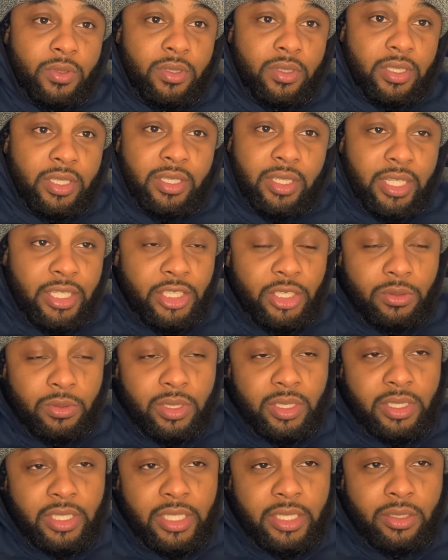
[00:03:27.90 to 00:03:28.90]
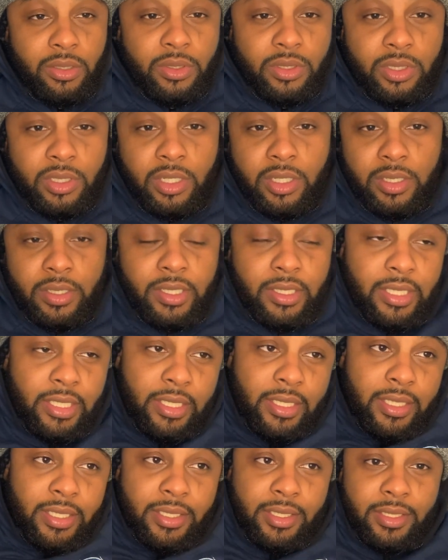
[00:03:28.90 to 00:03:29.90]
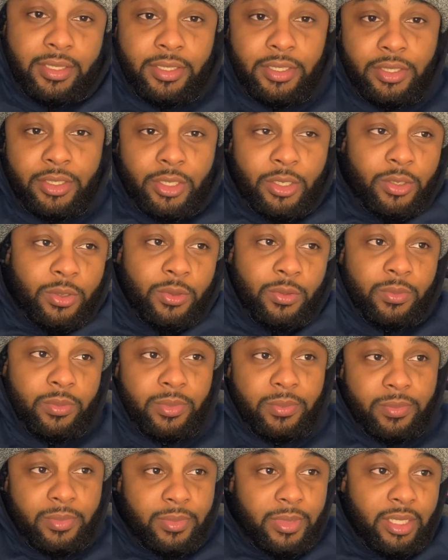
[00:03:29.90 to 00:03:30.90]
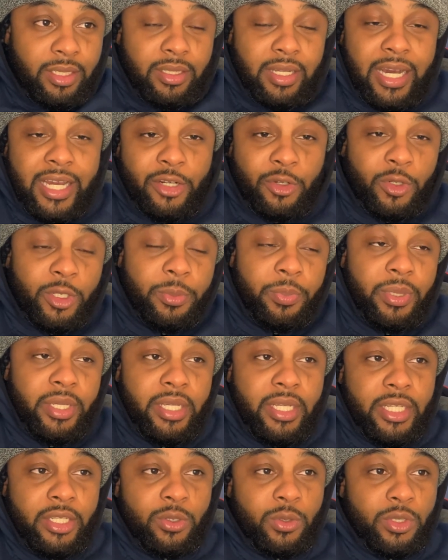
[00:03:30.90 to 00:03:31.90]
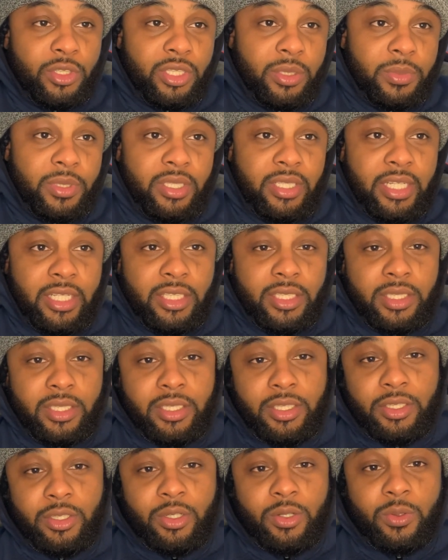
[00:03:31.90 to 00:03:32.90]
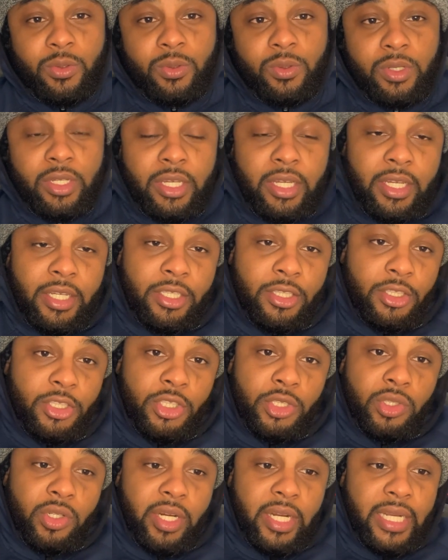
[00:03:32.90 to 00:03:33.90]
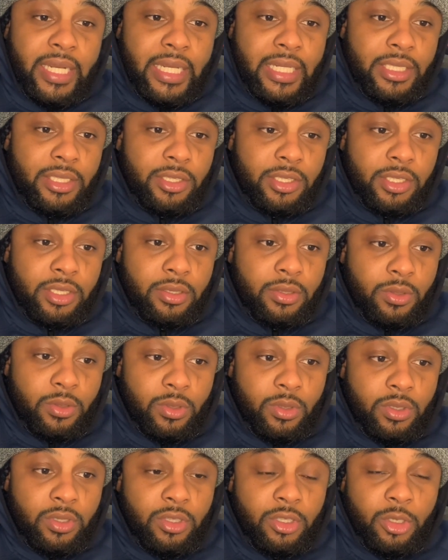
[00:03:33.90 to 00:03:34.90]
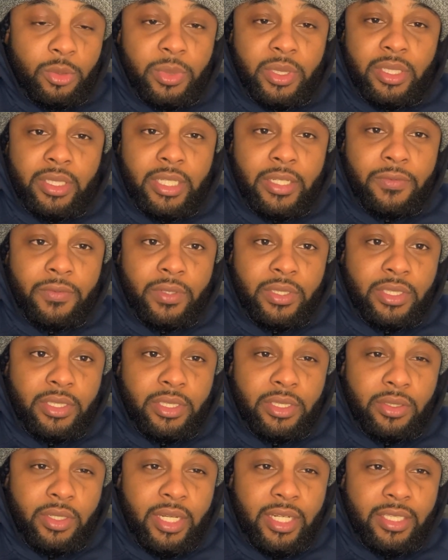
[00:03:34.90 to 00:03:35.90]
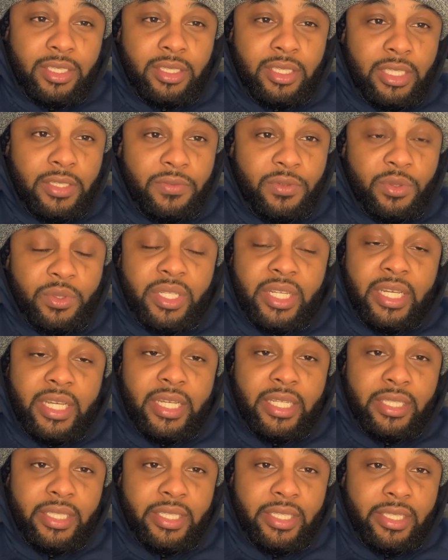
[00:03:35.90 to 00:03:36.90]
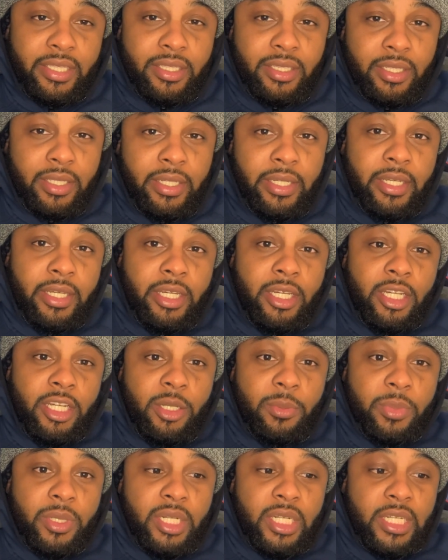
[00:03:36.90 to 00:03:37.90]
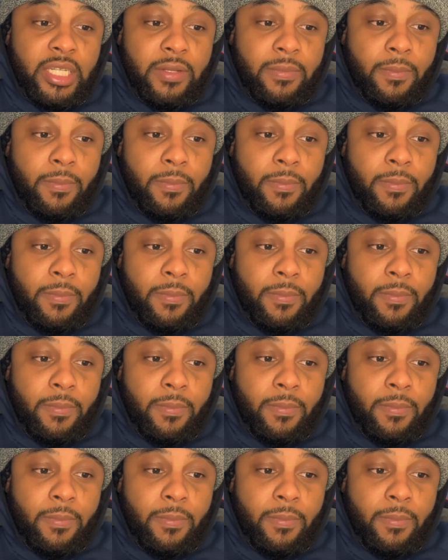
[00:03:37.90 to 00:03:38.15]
unless you want to take those long, a lottery pick or something that's, strange or a little bit different to try to see if you can get it. But